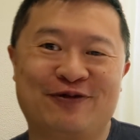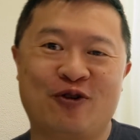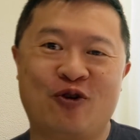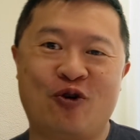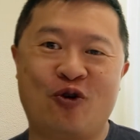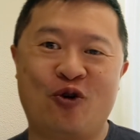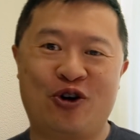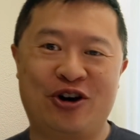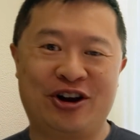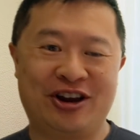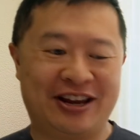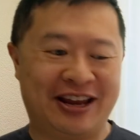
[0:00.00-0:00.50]

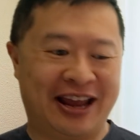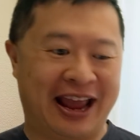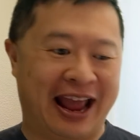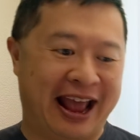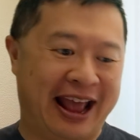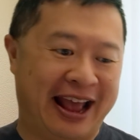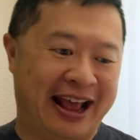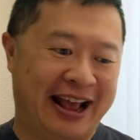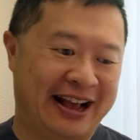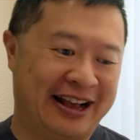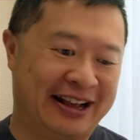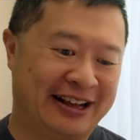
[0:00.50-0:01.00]
for
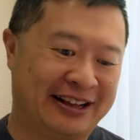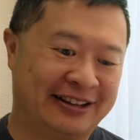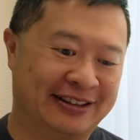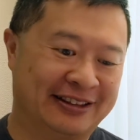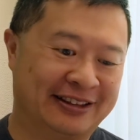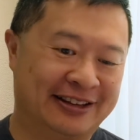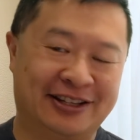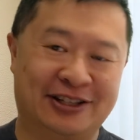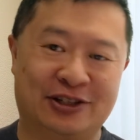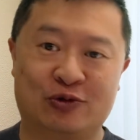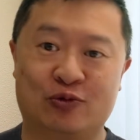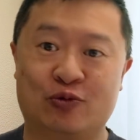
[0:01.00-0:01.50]
Yang,
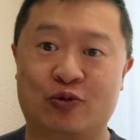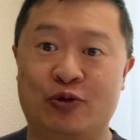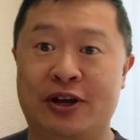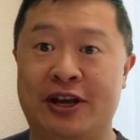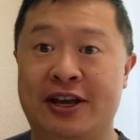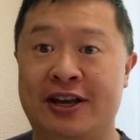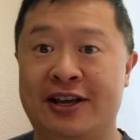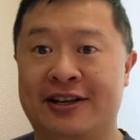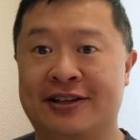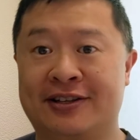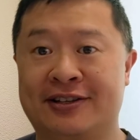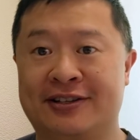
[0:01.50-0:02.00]
this
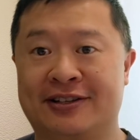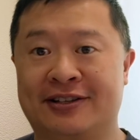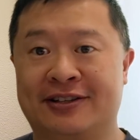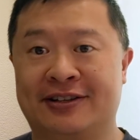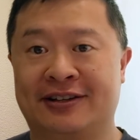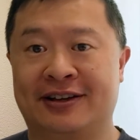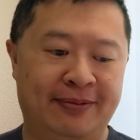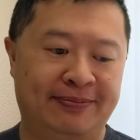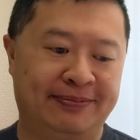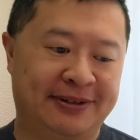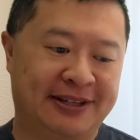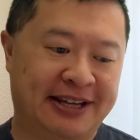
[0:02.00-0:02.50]
week's
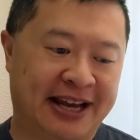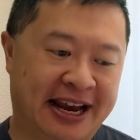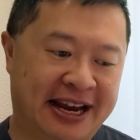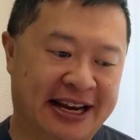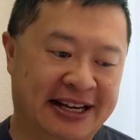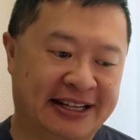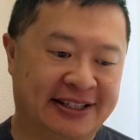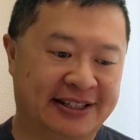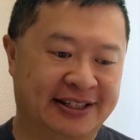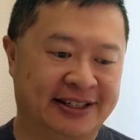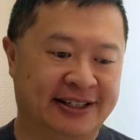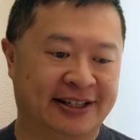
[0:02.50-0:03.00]

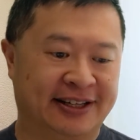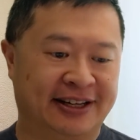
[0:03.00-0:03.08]
update.